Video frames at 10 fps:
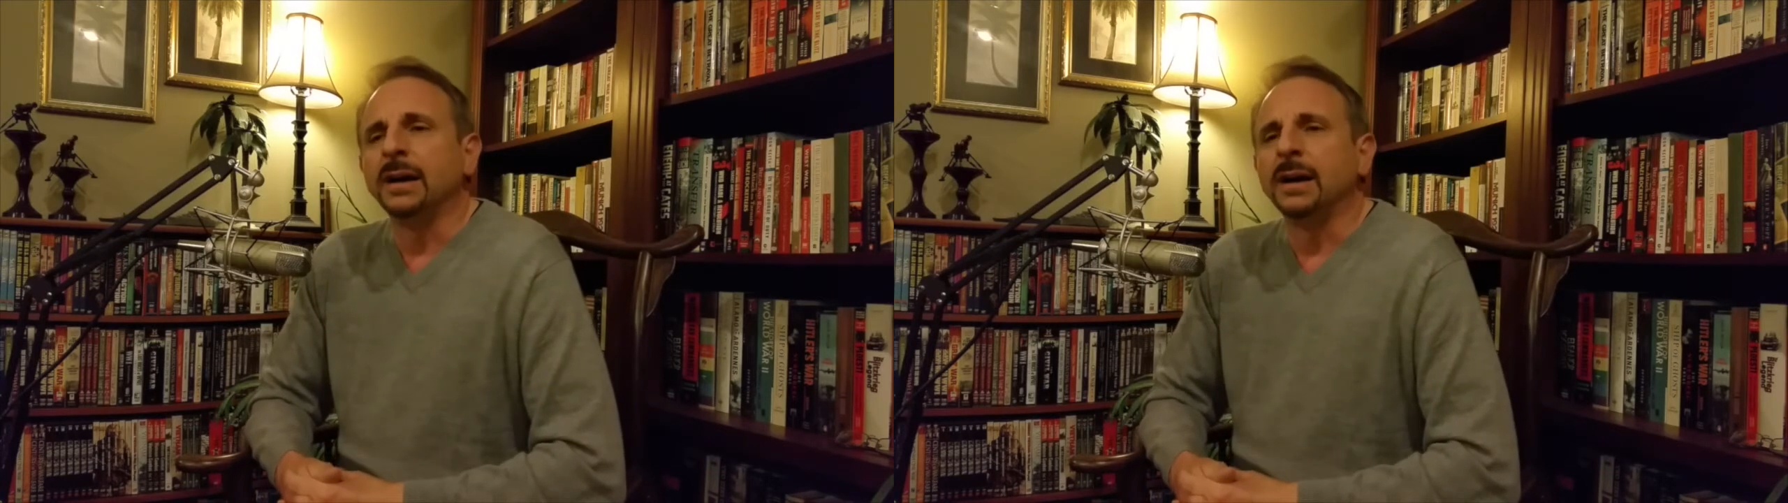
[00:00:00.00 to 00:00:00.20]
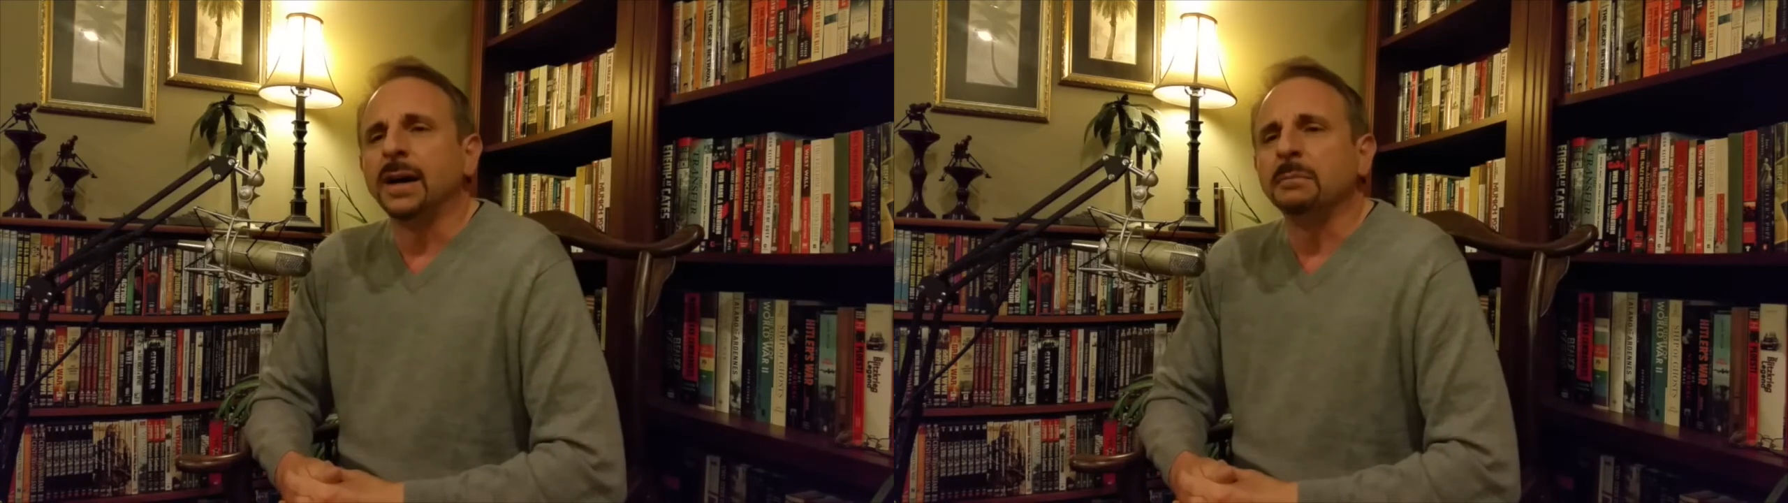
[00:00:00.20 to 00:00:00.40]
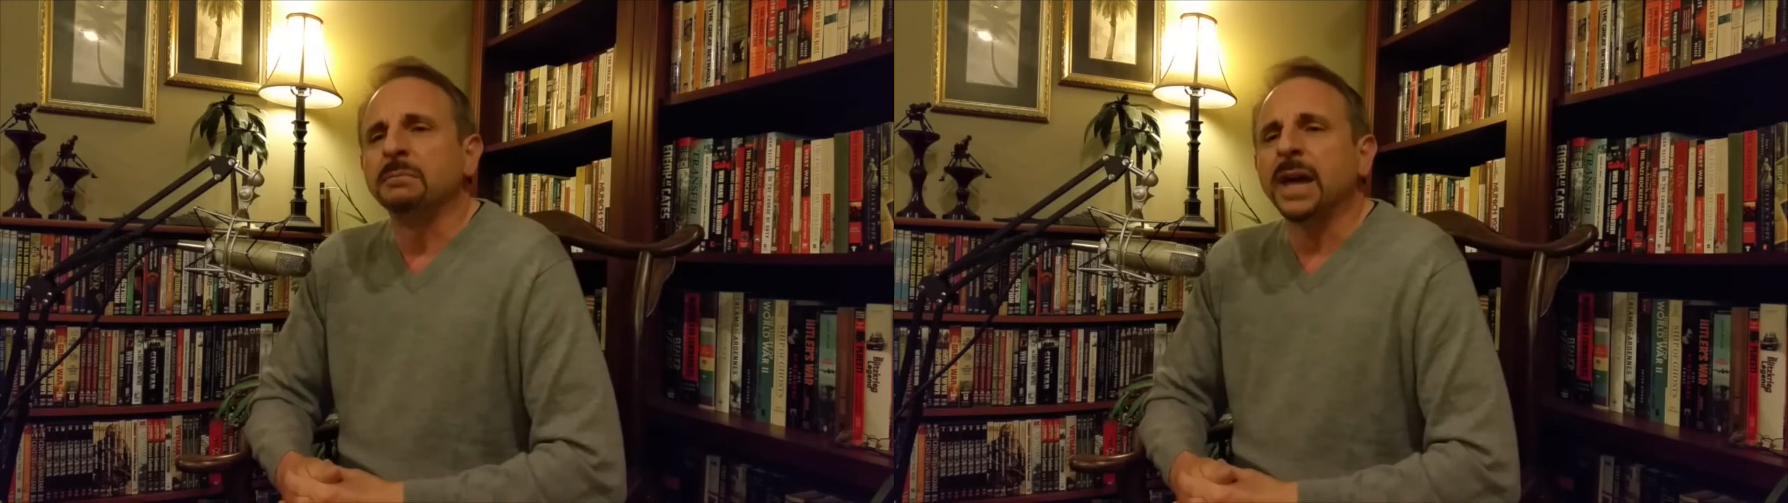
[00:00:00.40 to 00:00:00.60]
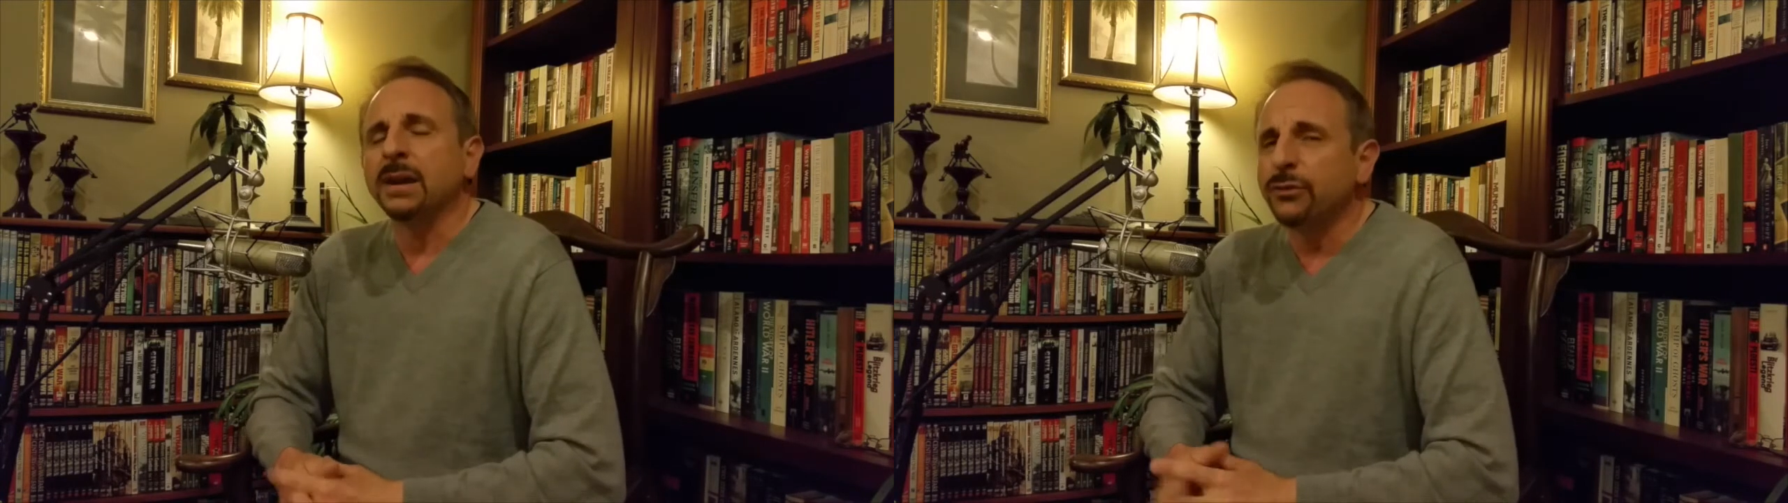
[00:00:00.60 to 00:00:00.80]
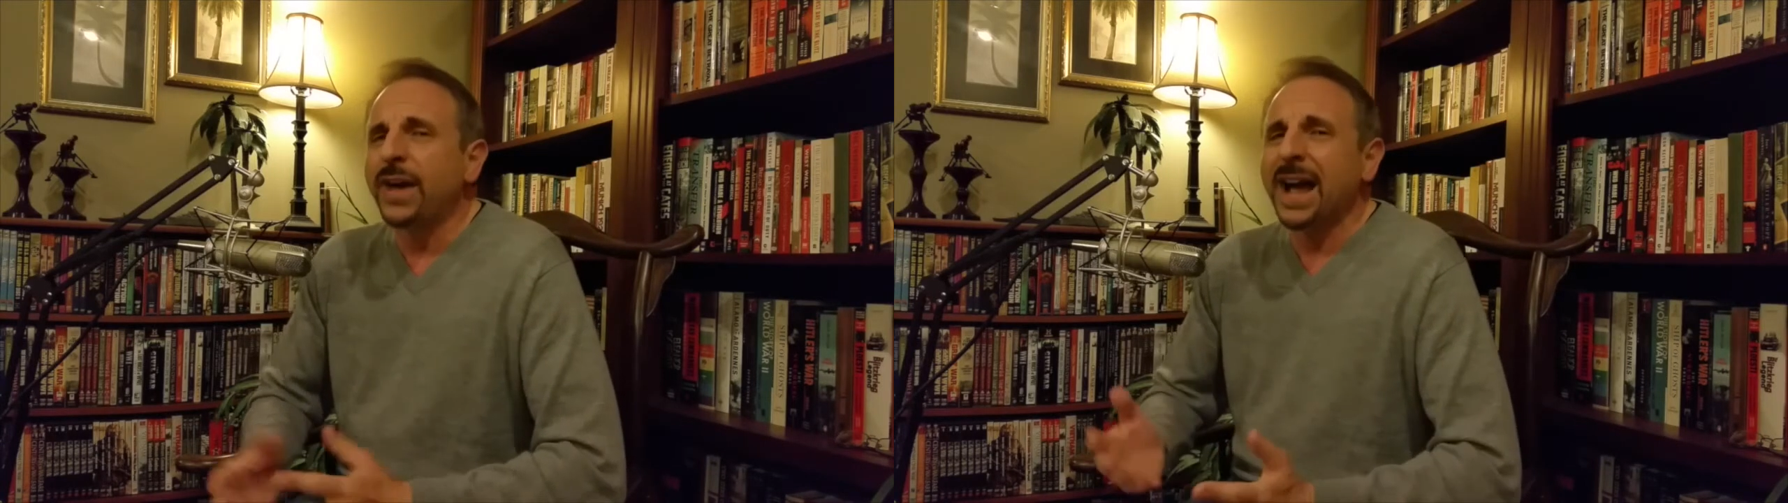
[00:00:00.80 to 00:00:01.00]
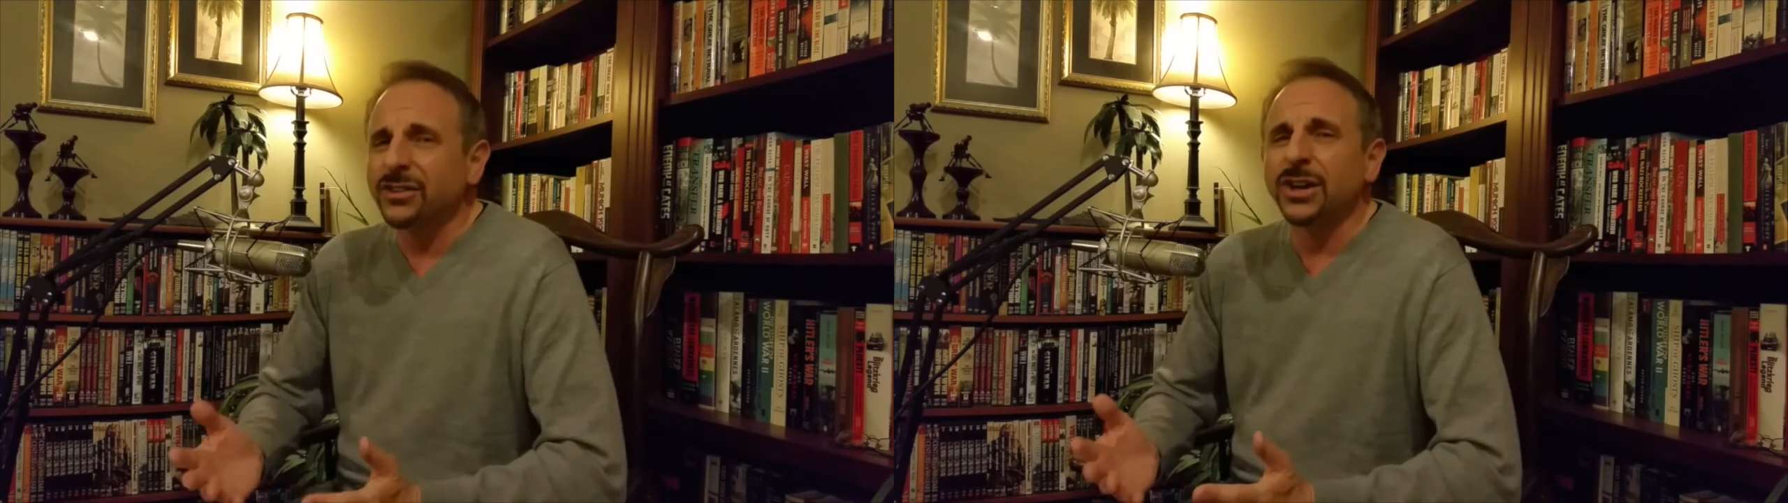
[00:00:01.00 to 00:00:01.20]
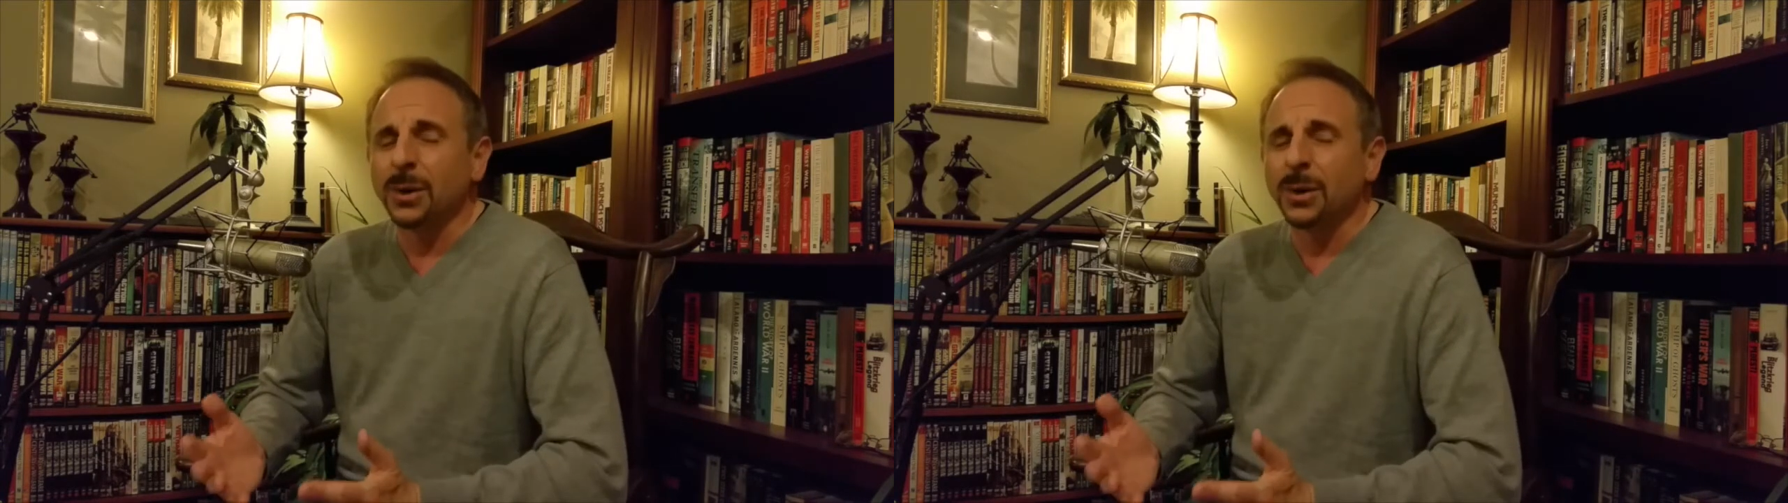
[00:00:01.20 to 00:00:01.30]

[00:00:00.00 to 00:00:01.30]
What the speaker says: And in fact,